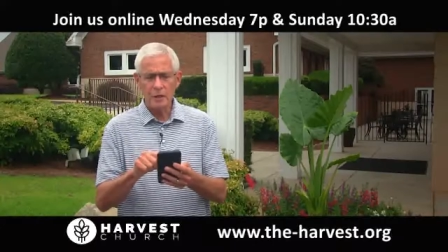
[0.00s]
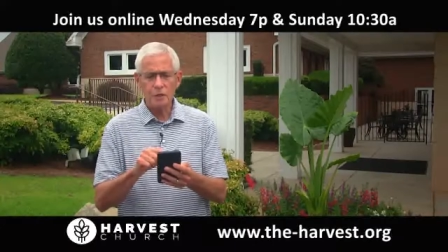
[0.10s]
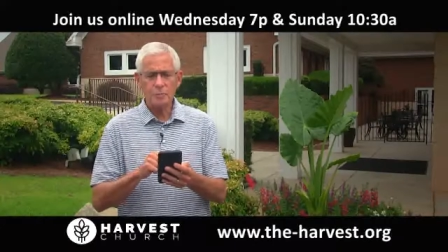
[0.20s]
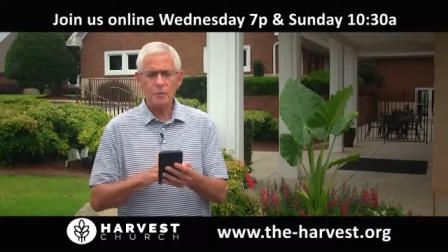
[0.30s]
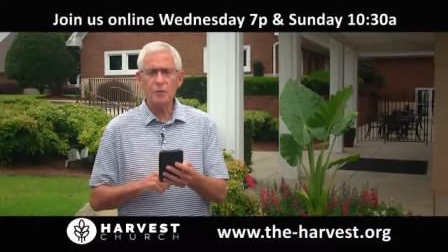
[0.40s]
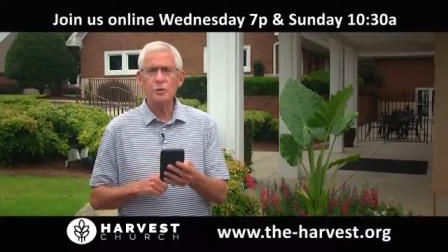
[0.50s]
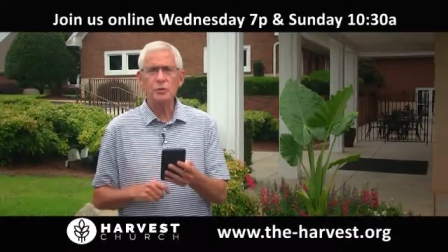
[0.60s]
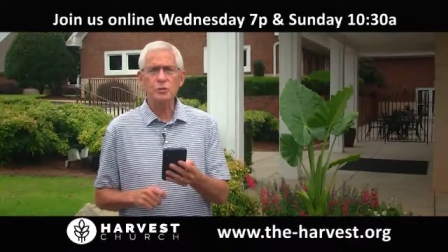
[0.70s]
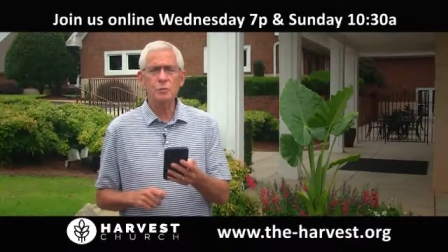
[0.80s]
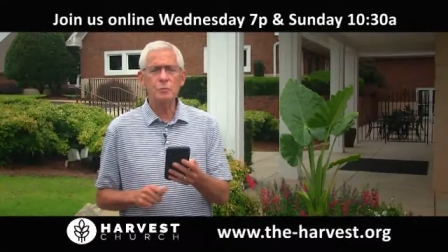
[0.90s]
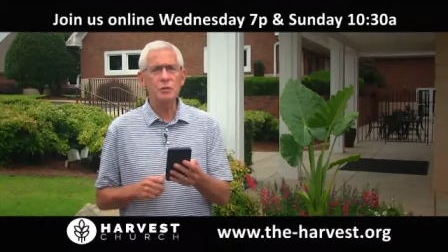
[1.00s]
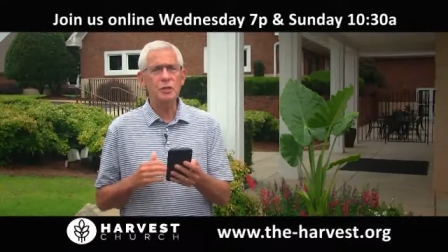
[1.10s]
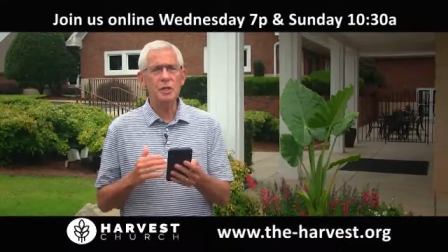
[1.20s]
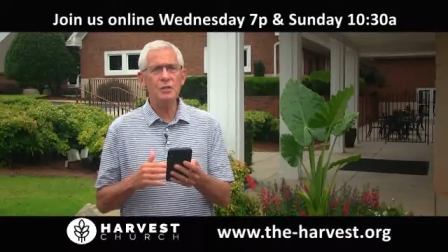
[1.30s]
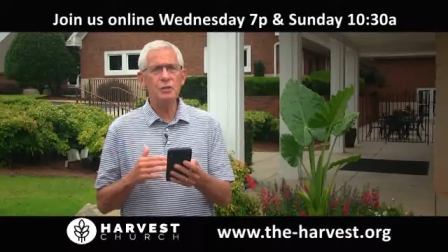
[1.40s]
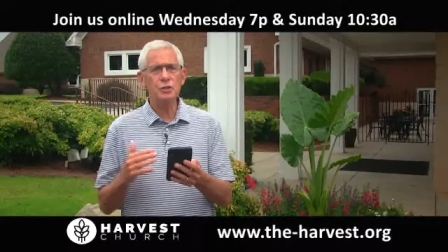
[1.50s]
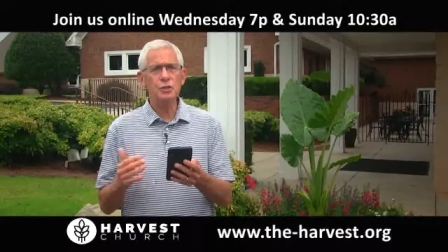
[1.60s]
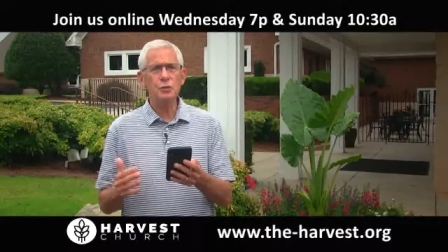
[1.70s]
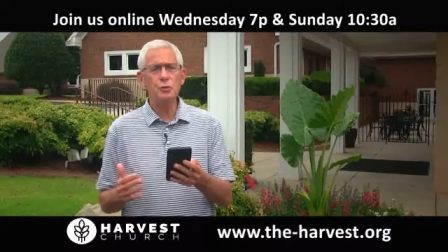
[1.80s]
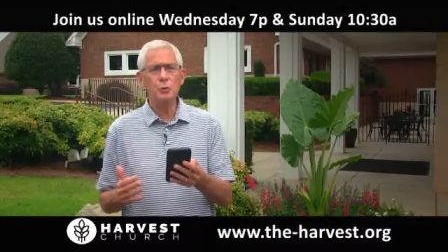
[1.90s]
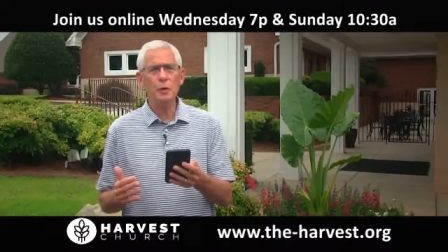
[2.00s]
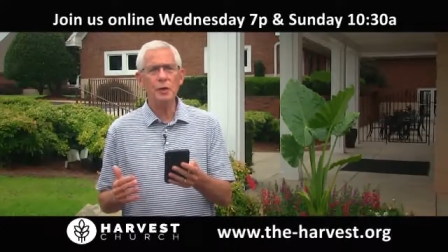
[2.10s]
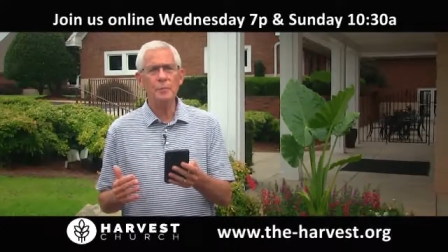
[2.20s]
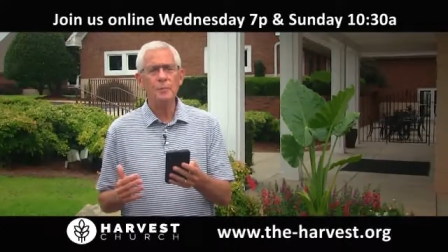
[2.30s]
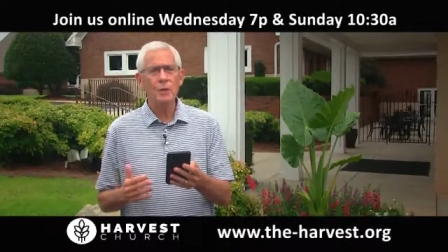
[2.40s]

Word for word: Here's my verse of scripture, Galatians 2.20.